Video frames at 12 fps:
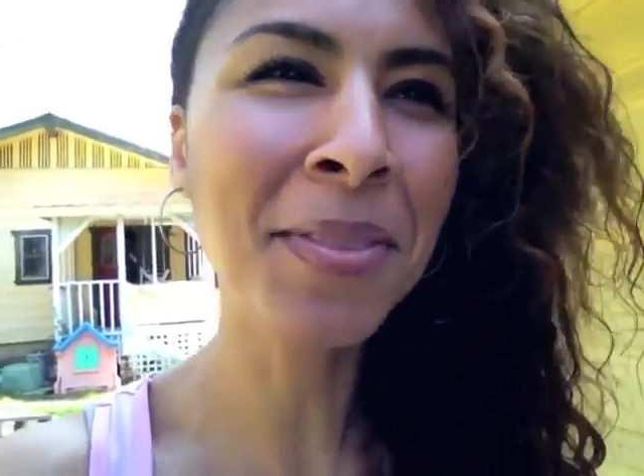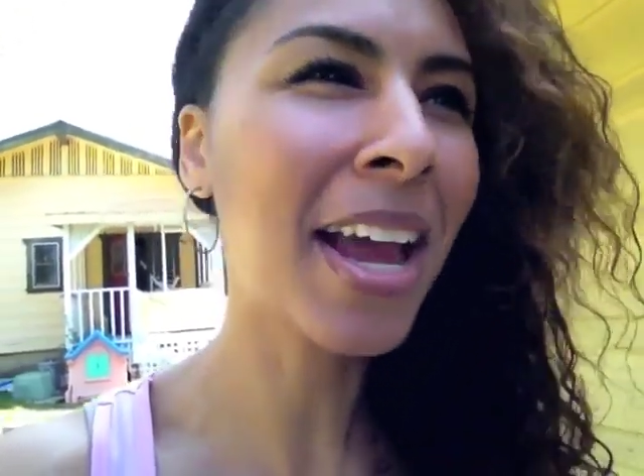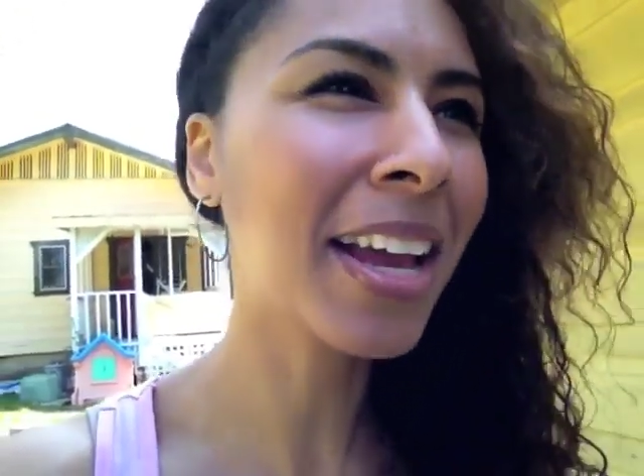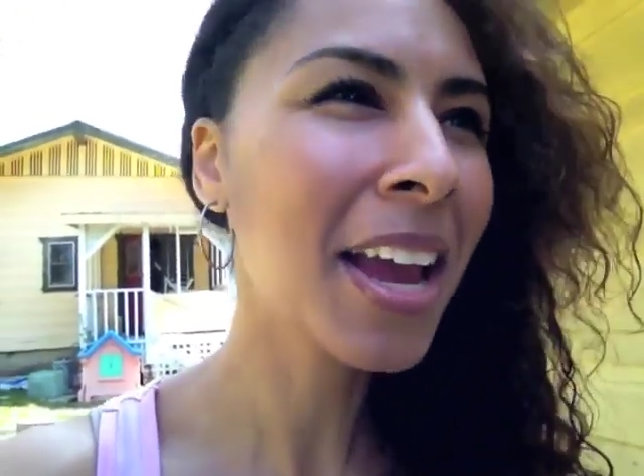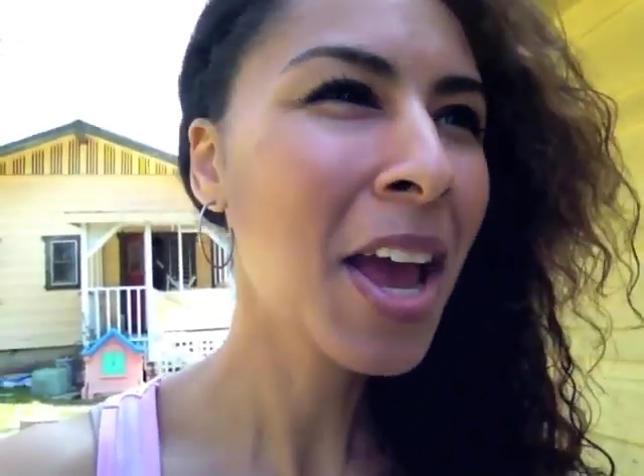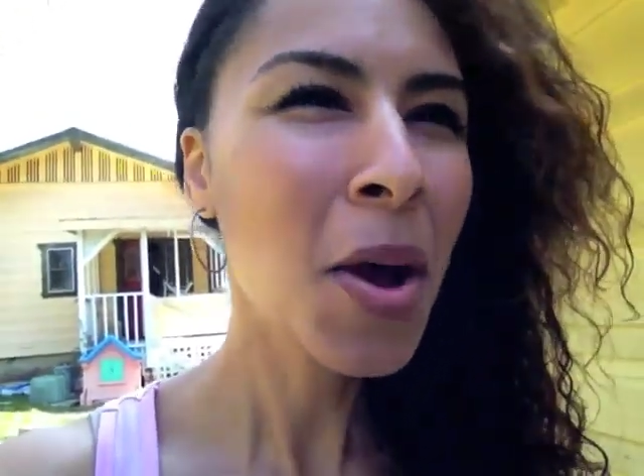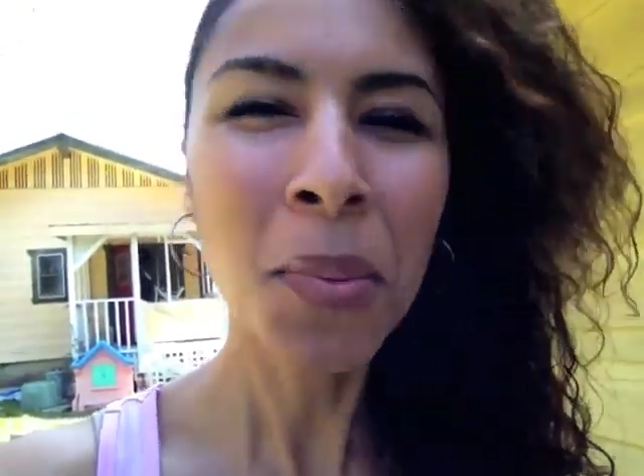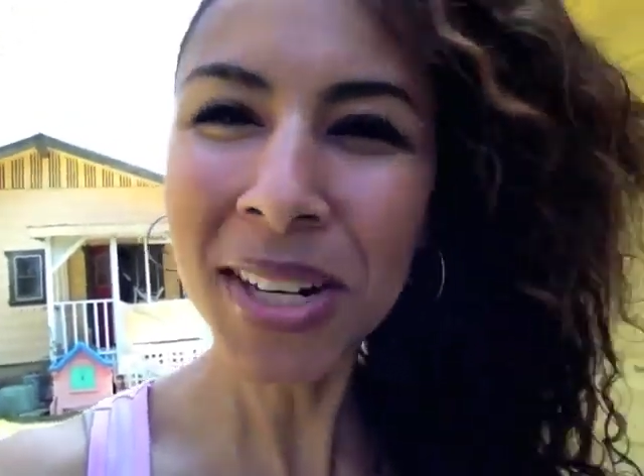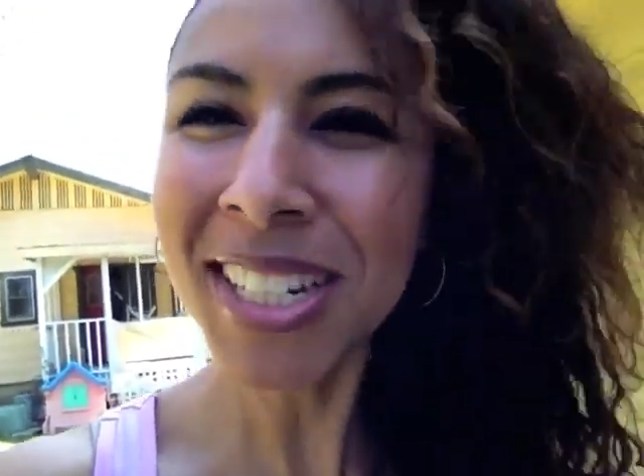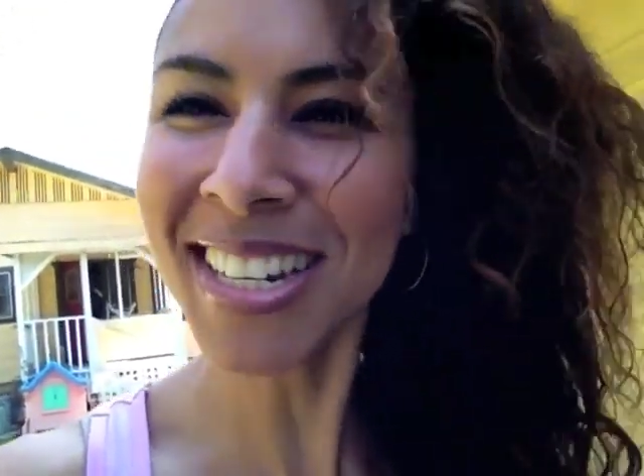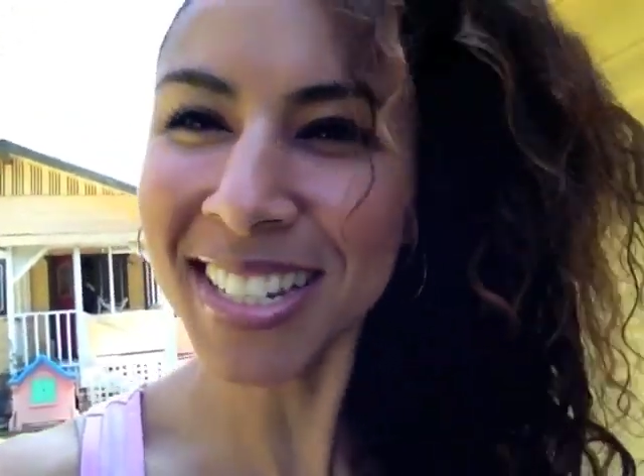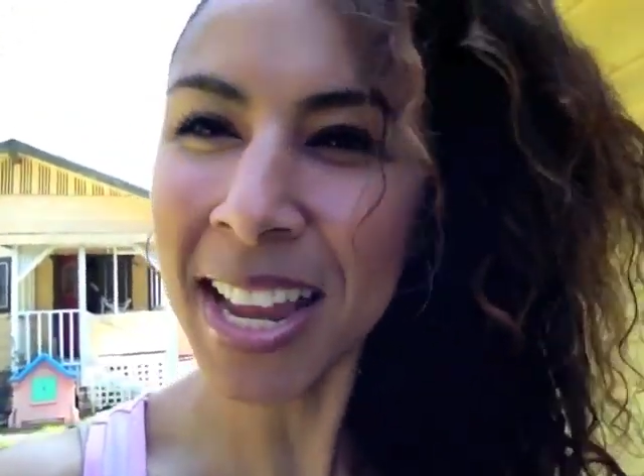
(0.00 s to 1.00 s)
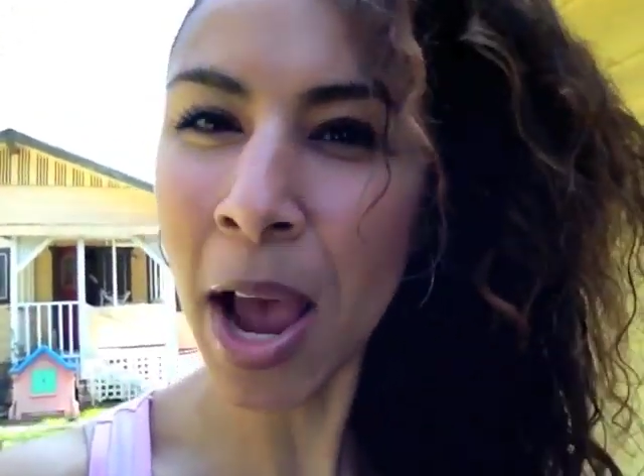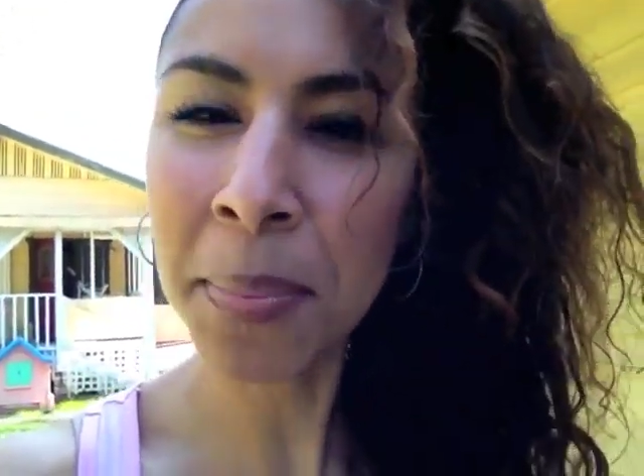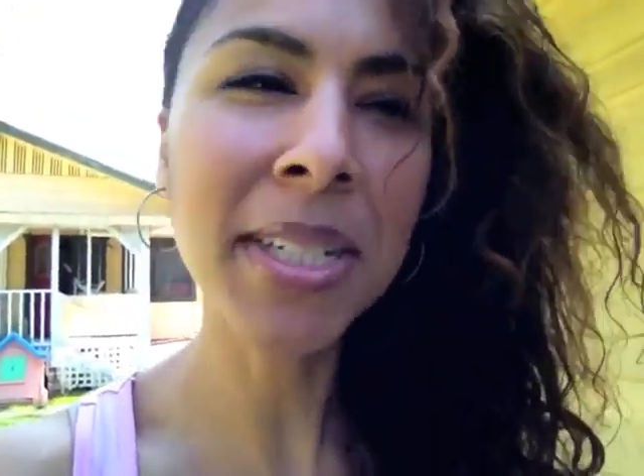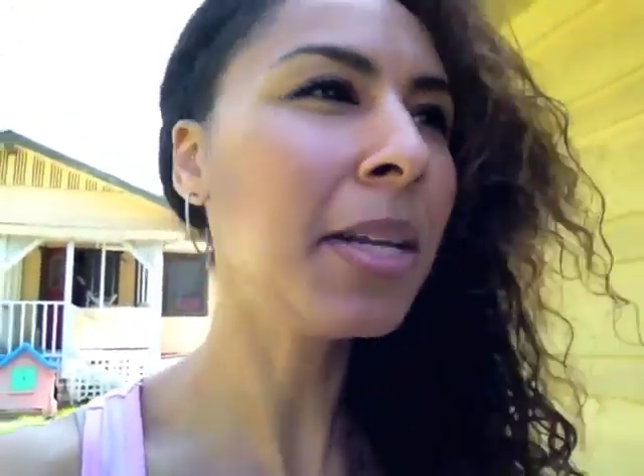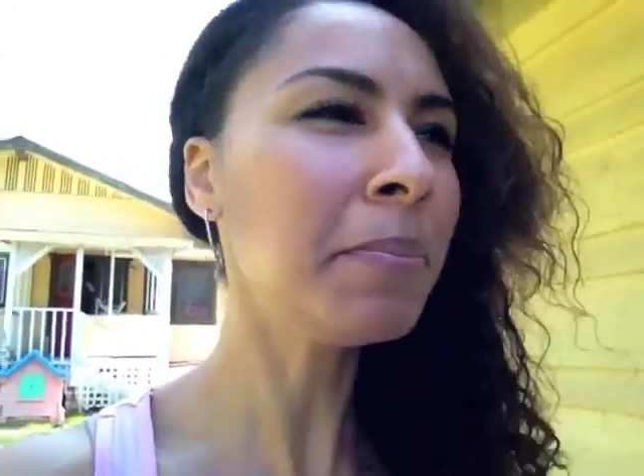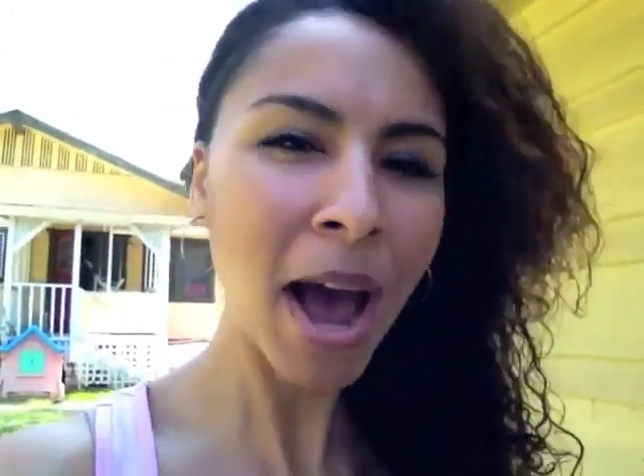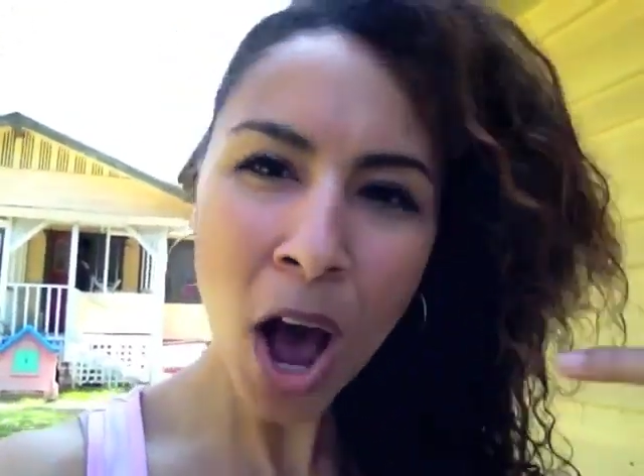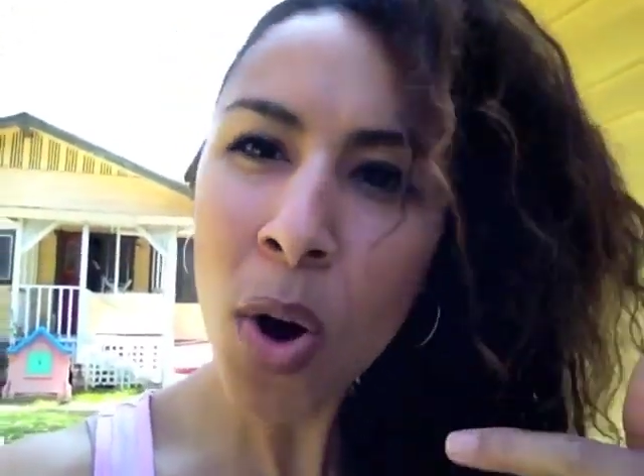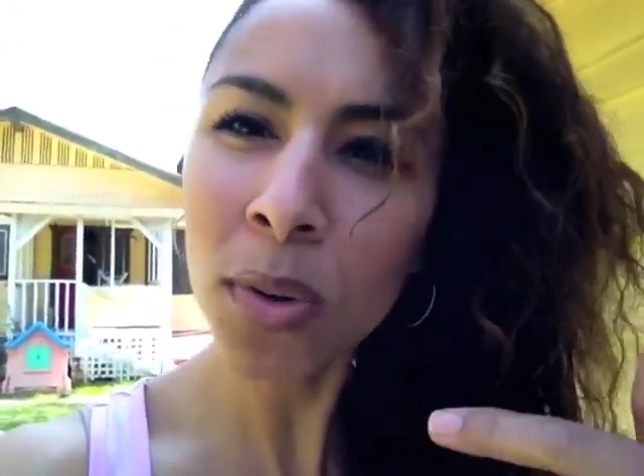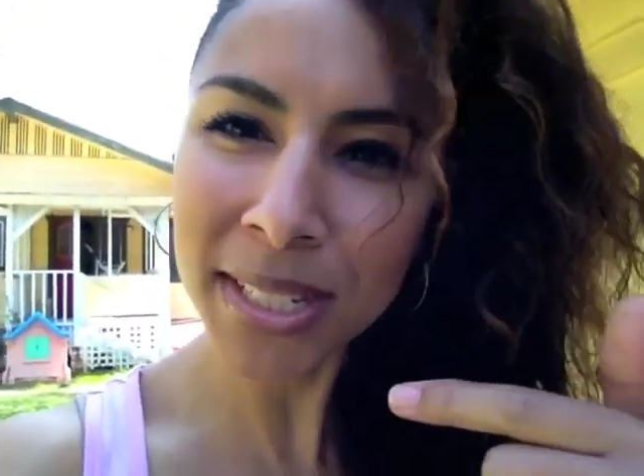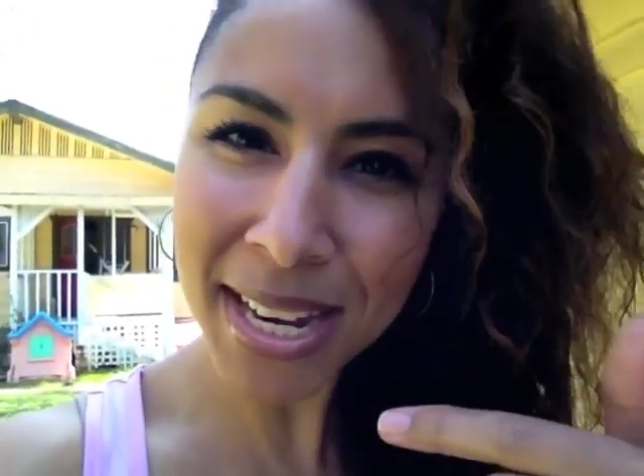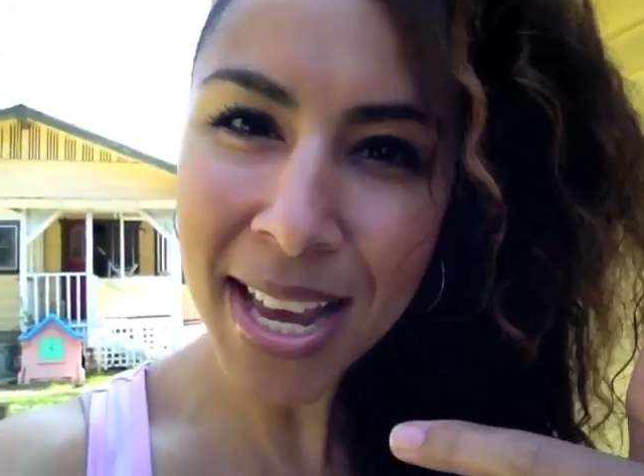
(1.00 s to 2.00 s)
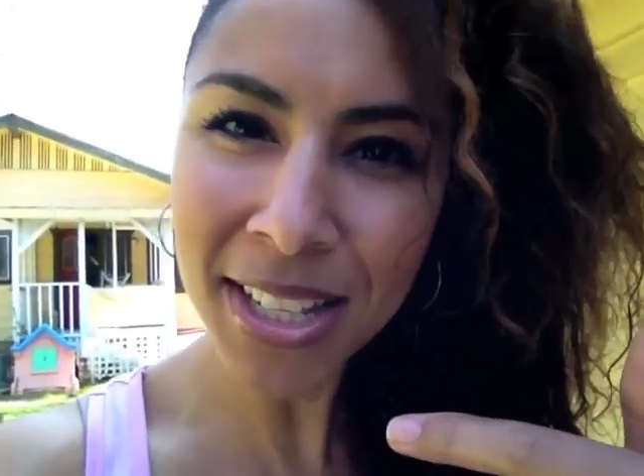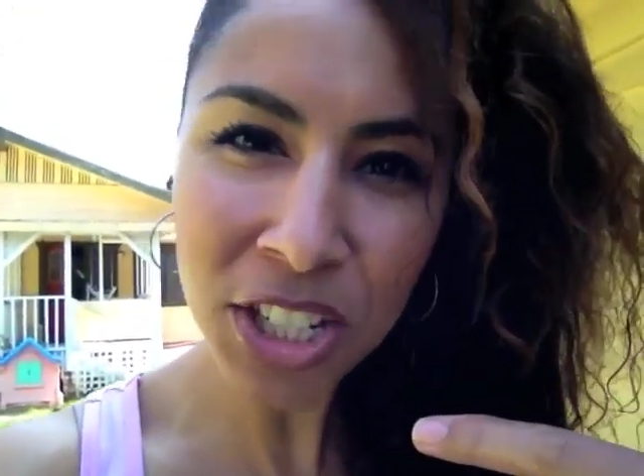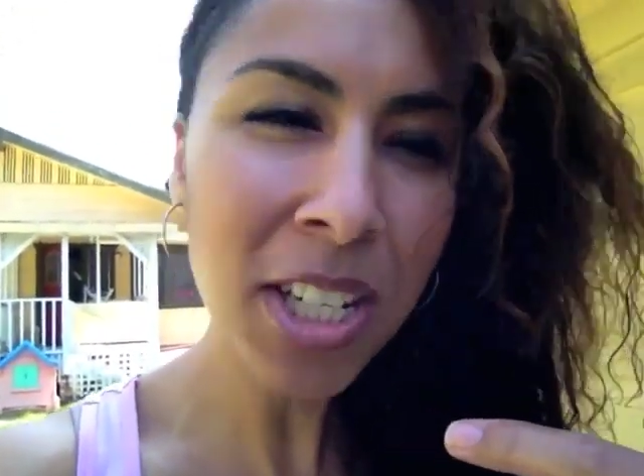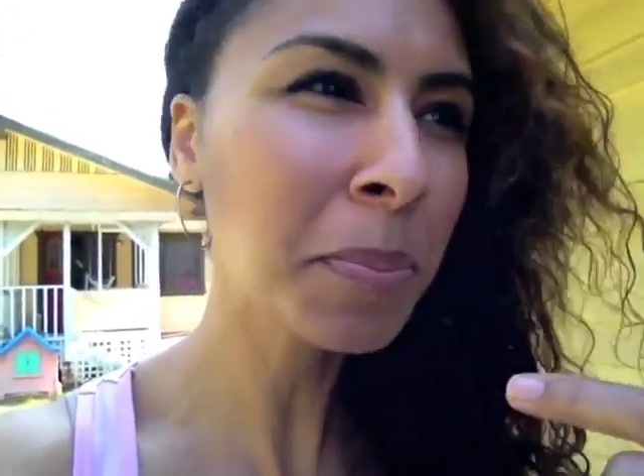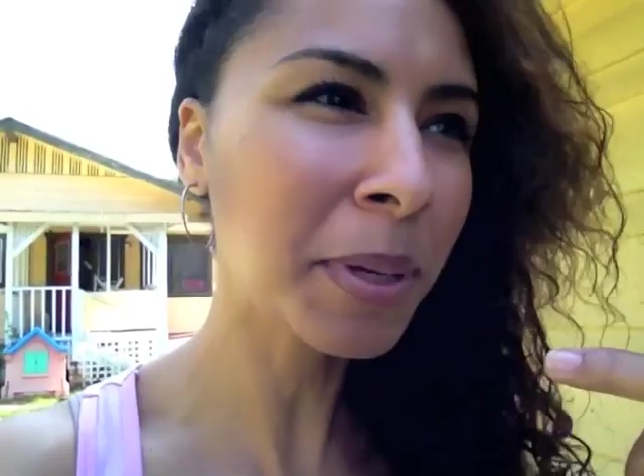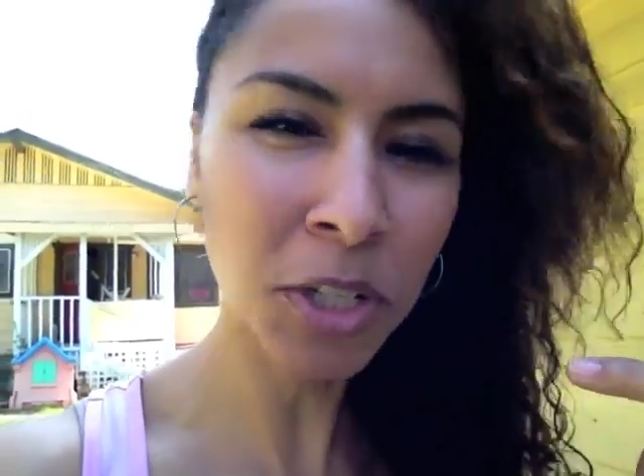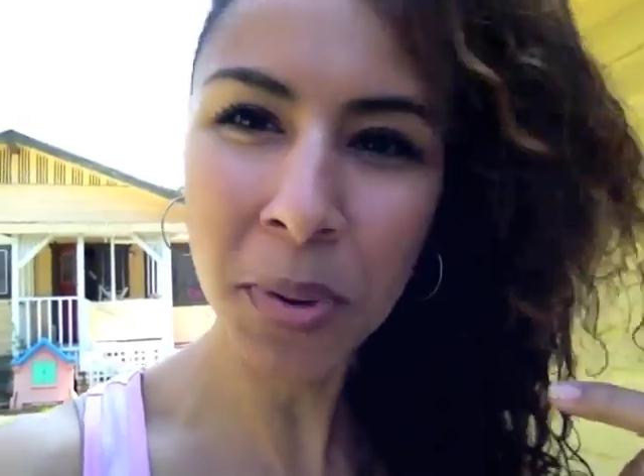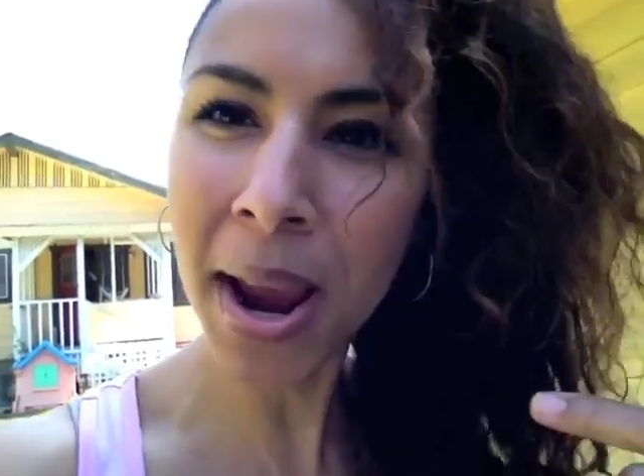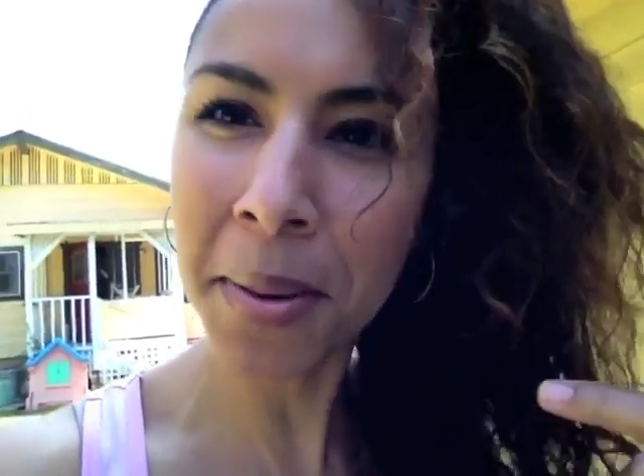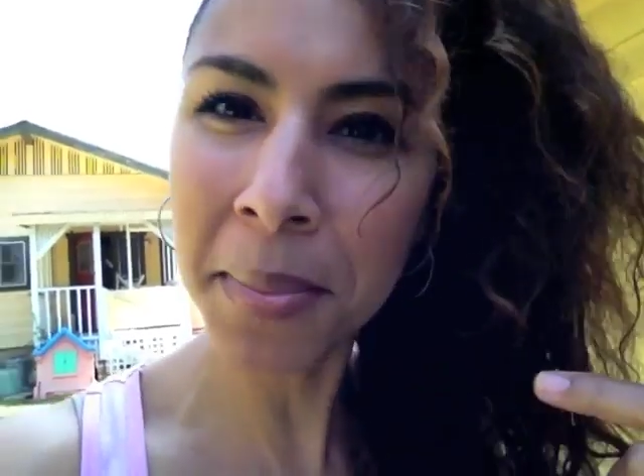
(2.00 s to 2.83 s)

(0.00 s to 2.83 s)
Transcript: Like, what just happened? Did my own teeth just betray